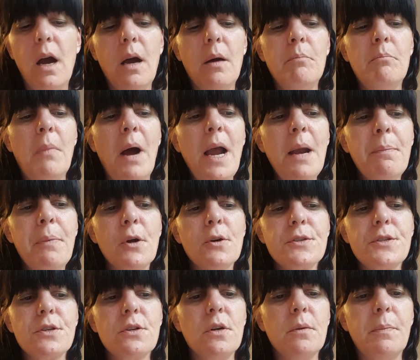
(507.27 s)
my
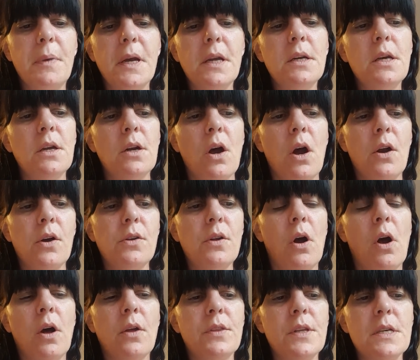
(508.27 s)
personal opinion
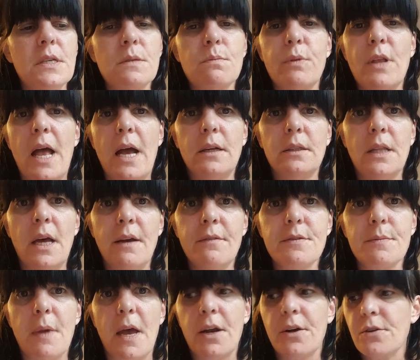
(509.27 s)
on these Black
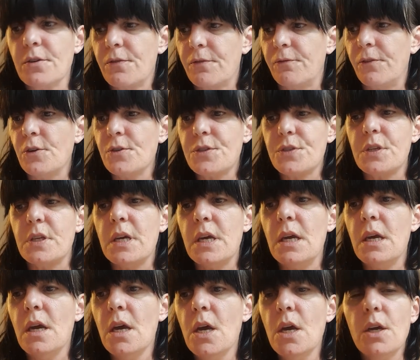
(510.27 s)
Lives Matter,
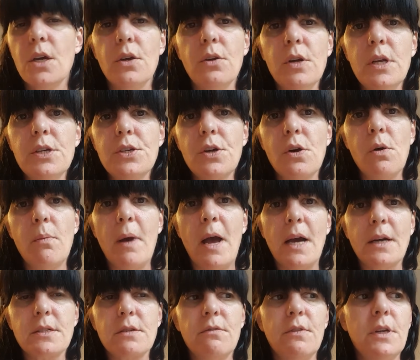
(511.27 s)
firstly, you need to go
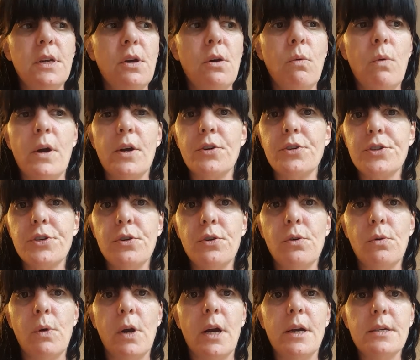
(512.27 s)
back to video 1 or
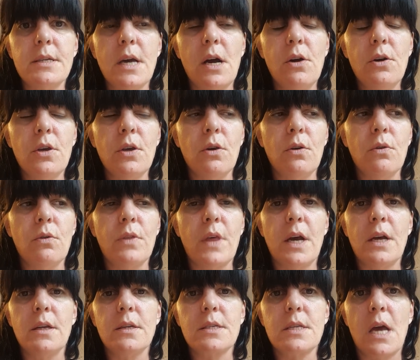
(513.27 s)
2 where I tell you
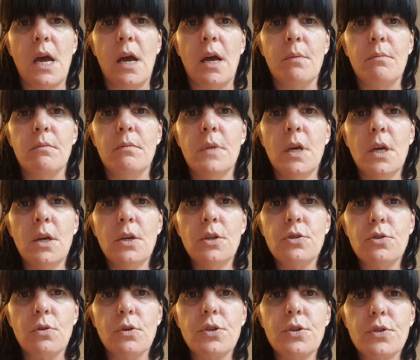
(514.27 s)
that
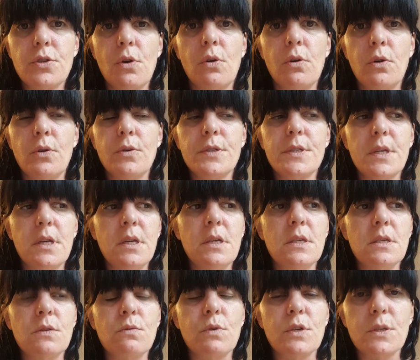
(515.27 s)
George Soros
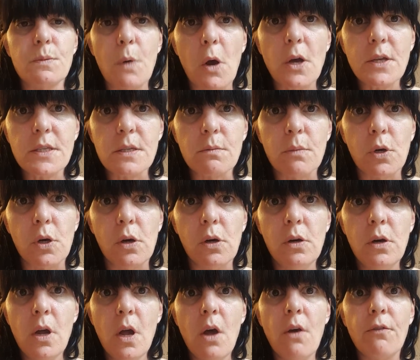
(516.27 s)
is
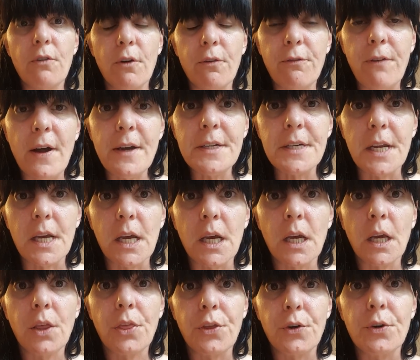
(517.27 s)
responsible for
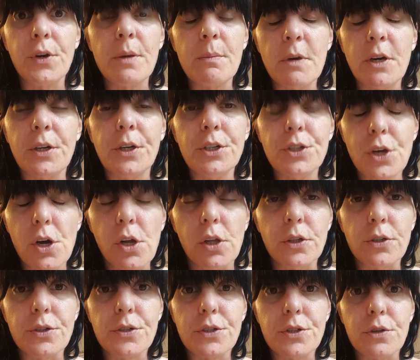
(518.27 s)
funding $30 million
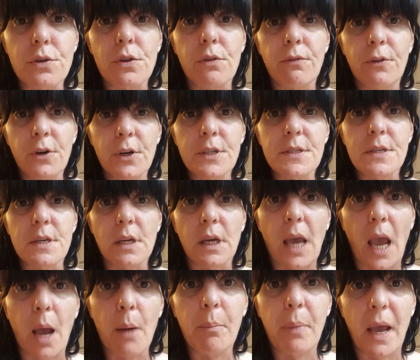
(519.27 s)
to the Ferguson
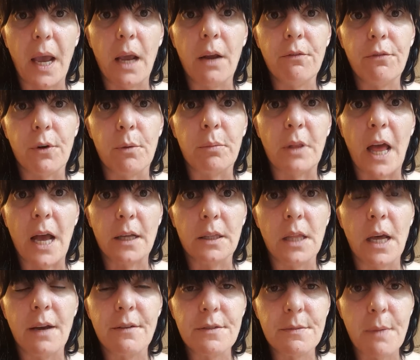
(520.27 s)
campaign for Black
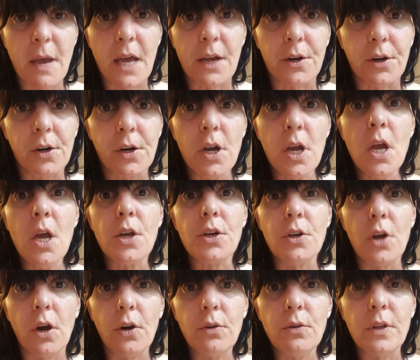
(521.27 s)
Lives Matter.
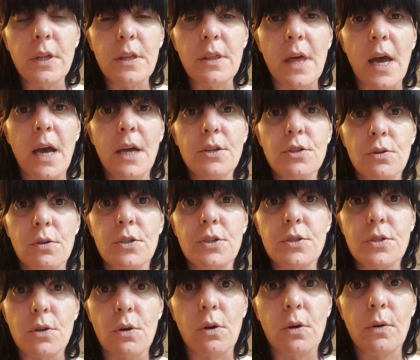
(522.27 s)
Not only that, George
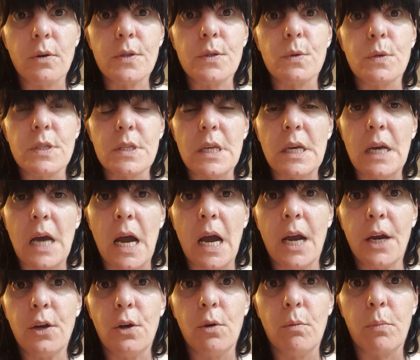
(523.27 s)
Soros was the
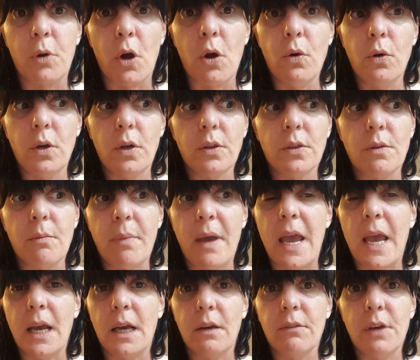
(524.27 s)
guy who broke the
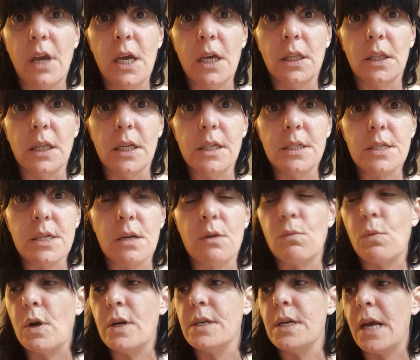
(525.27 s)
Bank of England
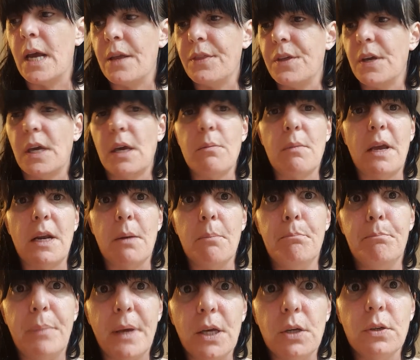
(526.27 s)
in one day. I think he made $1
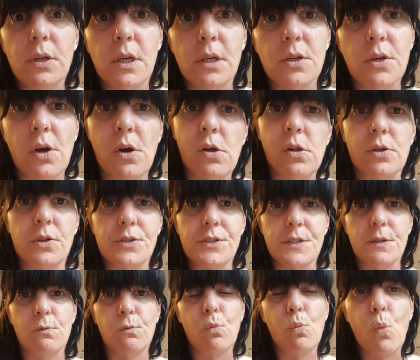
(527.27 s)
billion
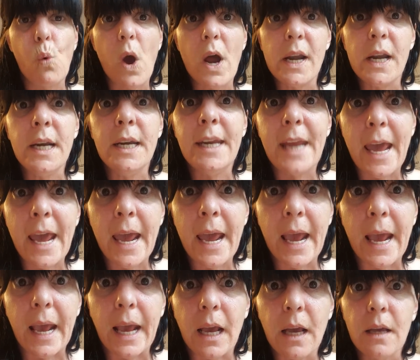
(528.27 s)
in one
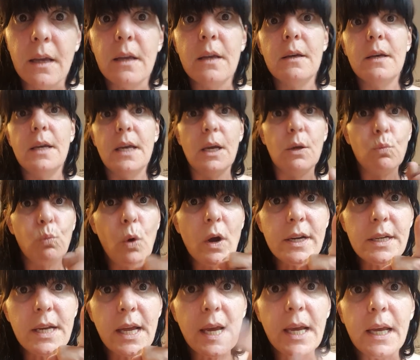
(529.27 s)
day. In
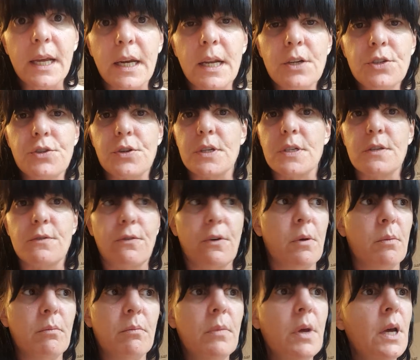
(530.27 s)
one day in interest
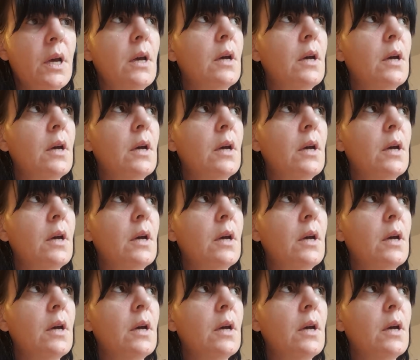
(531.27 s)
from